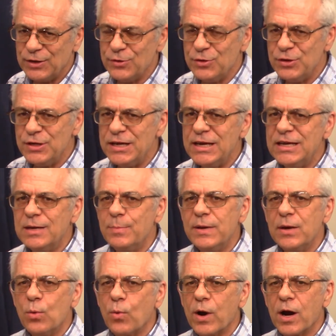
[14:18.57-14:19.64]
You need to
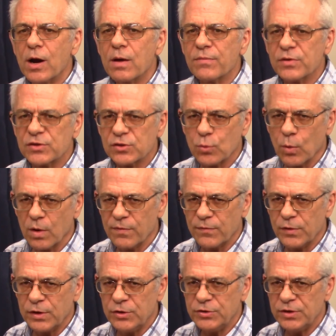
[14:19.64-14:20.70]
be aware of the square
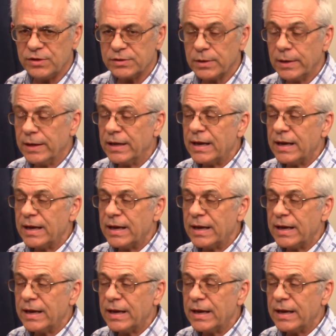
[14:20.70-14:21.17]
footages